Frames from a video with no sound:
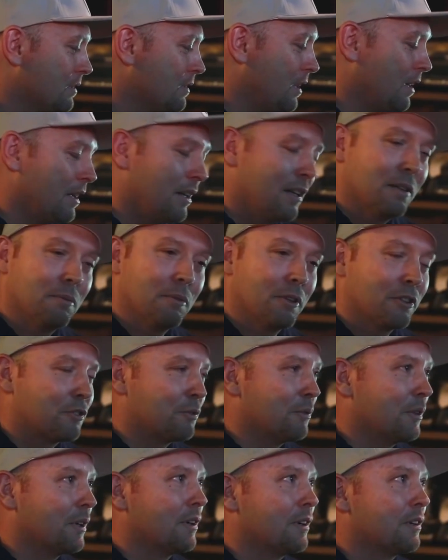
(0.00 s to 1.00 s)
hit him on
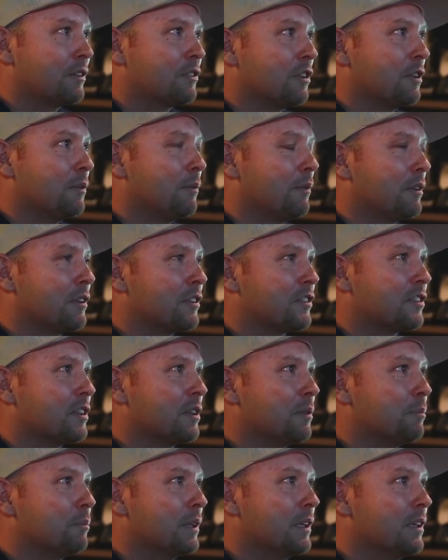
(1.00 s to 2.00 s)
Twitter, told him I wanted to send
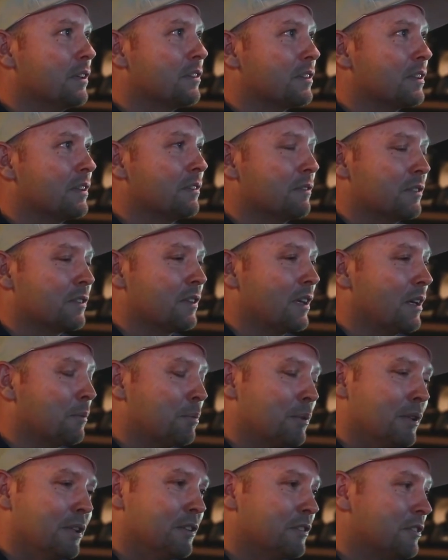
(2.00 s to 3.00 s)
him beats, and he was like,
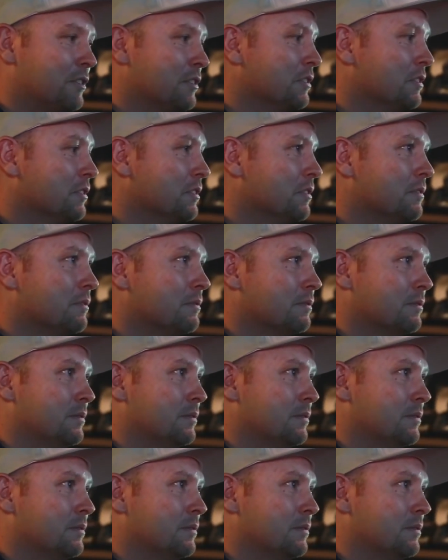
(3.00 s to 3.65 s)
please do.